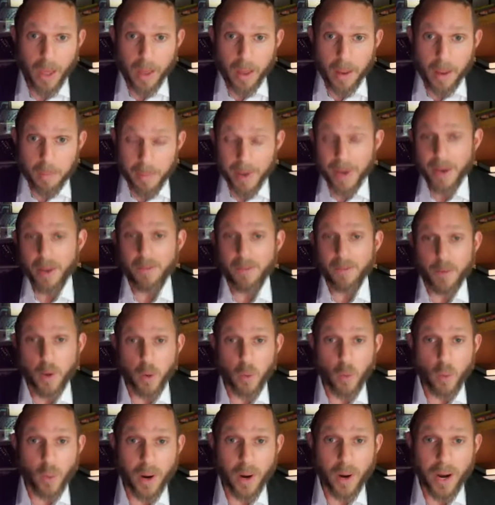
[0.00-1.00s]
Many of
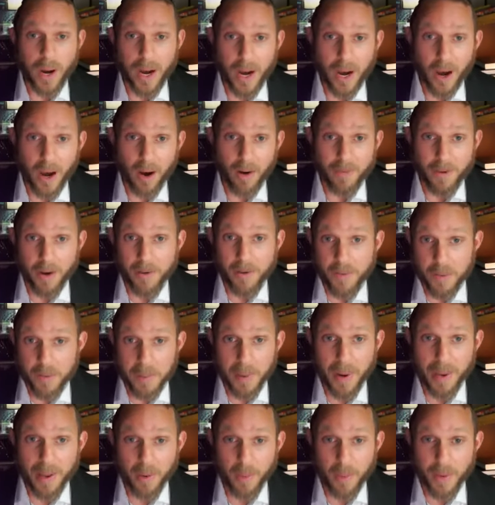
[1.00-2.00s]
you are very
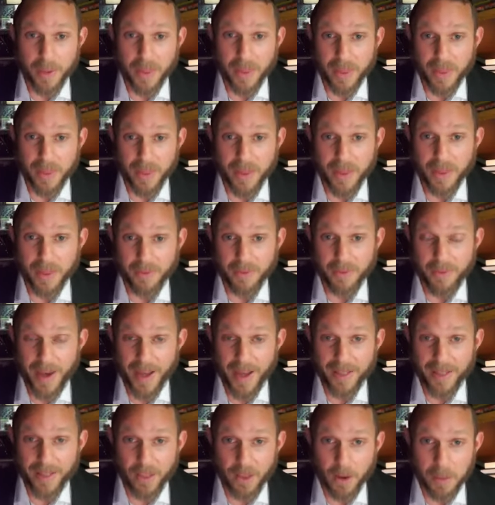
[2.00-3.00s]
familiar with the
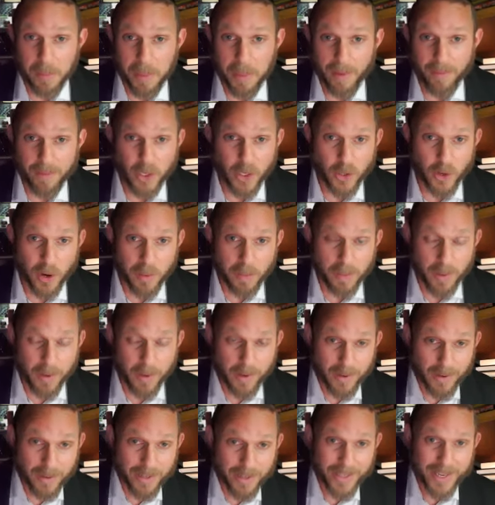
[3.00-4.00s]
fact that the Lubavitcher Rebbe,
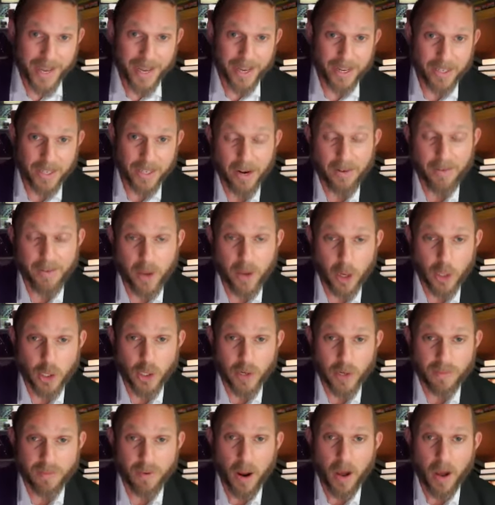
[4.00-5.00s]
Zeichat Tzaddik V'Chosh
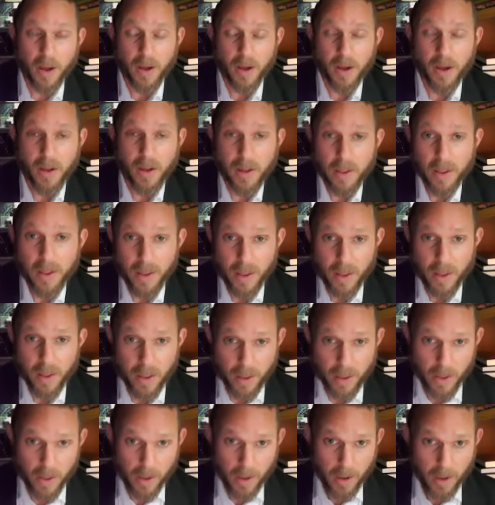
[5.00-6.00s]
Levracha,
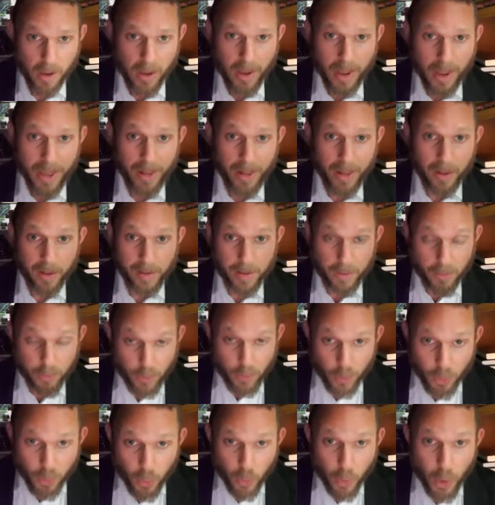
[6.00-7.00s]
held
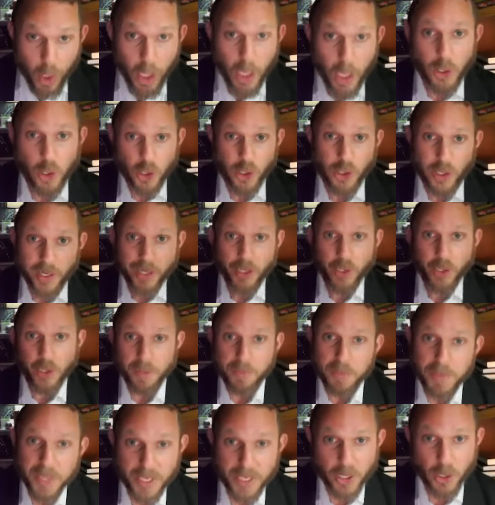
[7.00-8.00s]
two contradictory
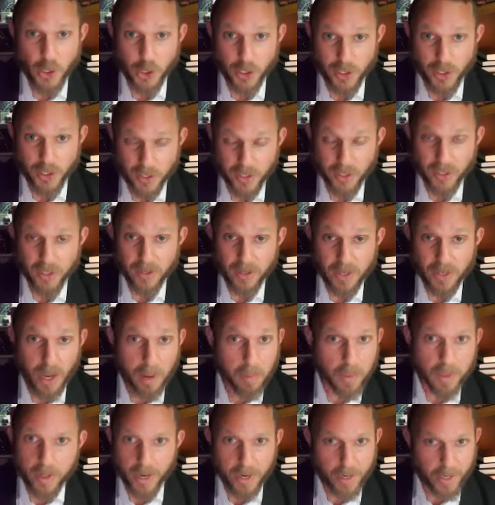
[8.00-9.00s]
positions
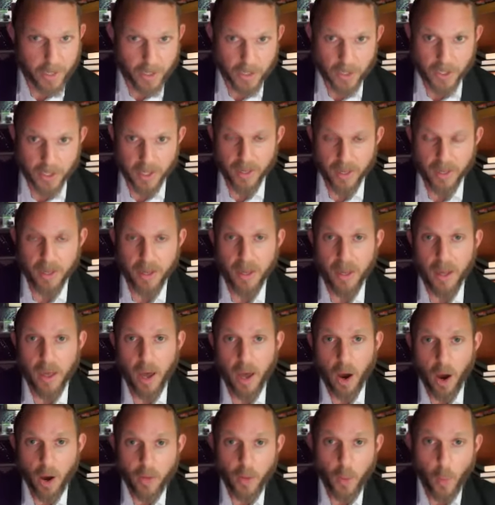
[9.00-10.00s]
simultaneously.
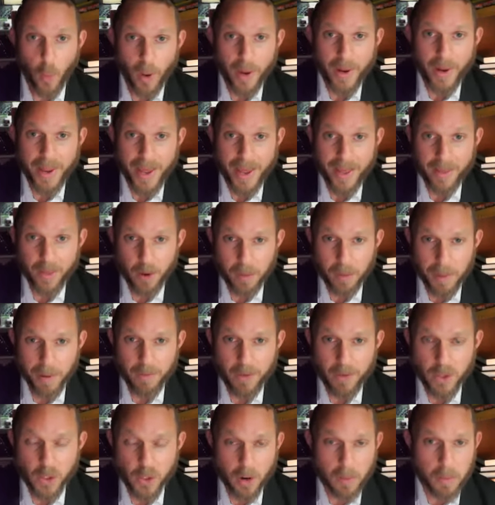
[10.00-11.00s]
On the one hand, the
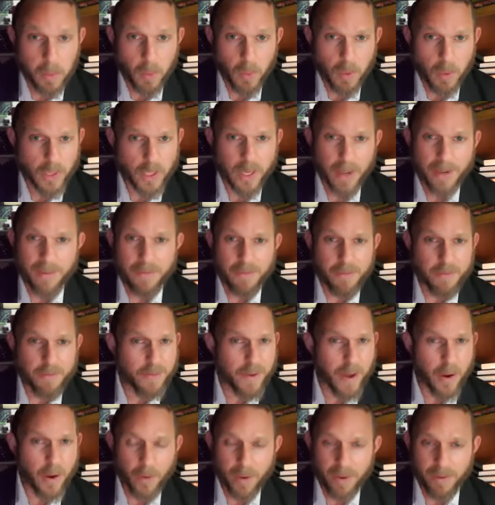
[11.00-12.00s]
Lubavitcher Rebbe was
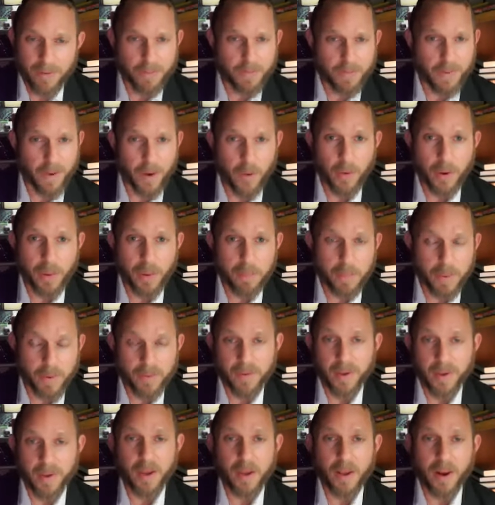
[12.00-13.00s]
very, very
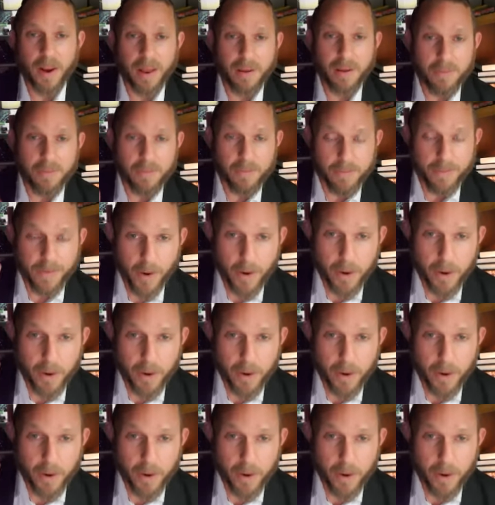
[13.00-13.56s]
particular, very